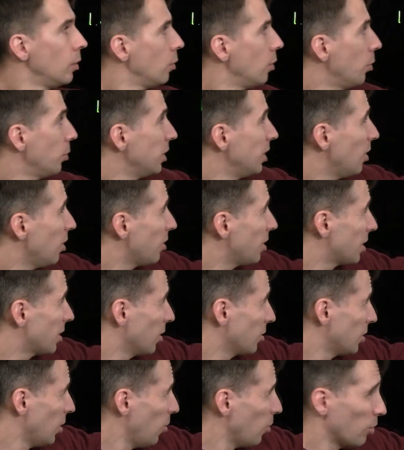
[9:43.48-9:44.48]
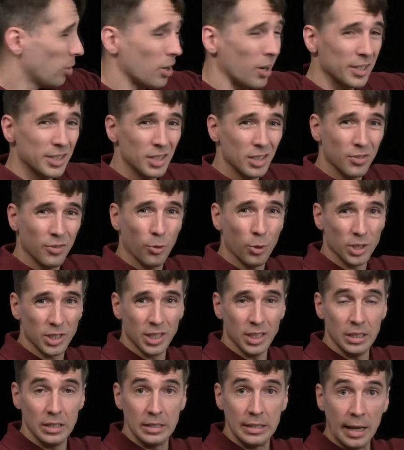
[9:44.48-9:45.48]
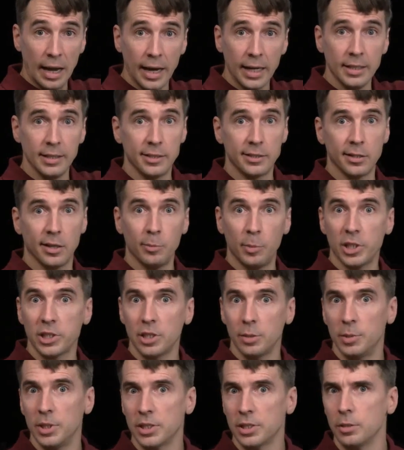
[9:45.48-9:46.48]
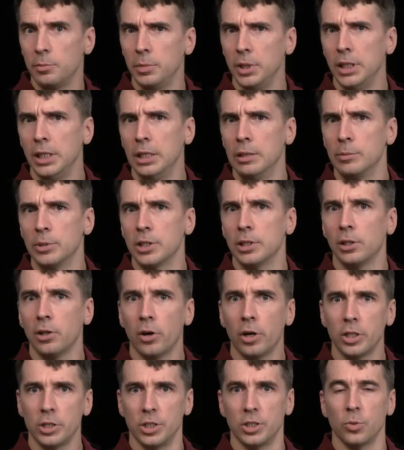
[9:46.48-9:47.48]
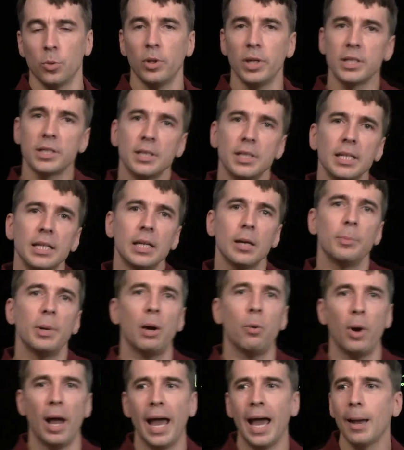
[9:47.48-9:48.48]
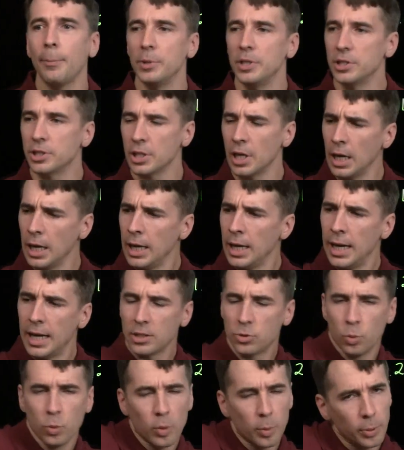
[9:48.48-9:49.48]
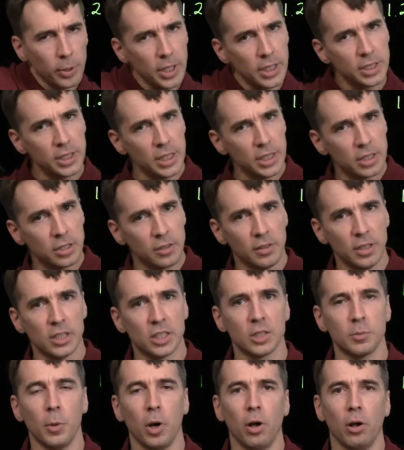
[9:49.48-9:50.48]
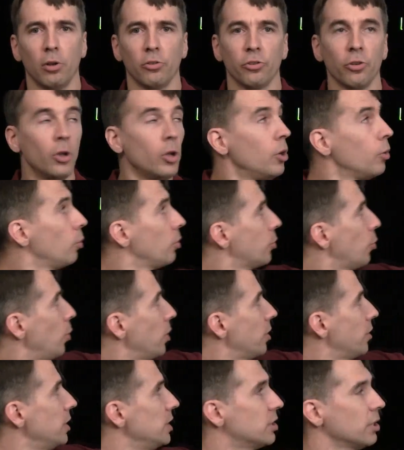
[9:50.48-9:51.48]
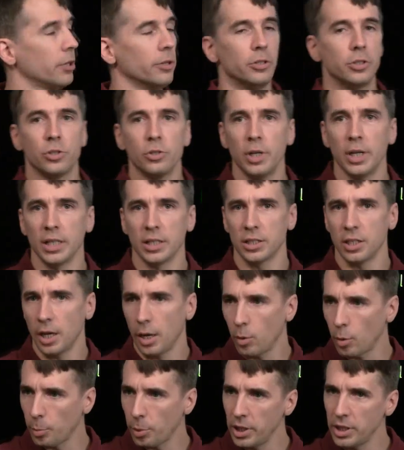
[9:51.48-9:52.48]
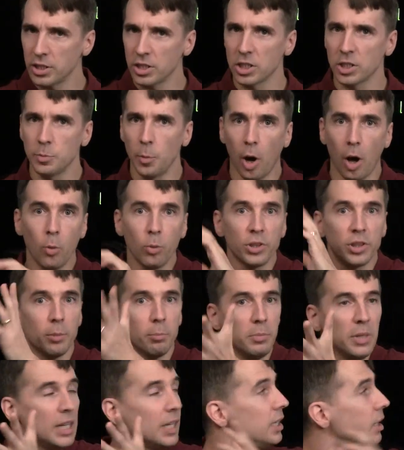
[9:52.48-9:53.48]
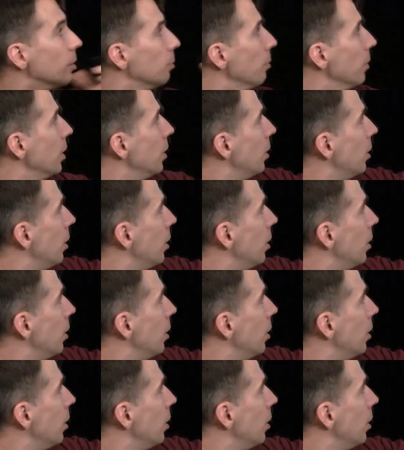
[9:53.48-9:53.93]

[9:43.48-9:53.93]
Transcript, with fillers: Well, we know that the total cost is fourteen ninety, so there must have been some mediums and larges. Well, let's think about what happens as we replace each of these smalls with one of these other drinks. I replace a small with a medium.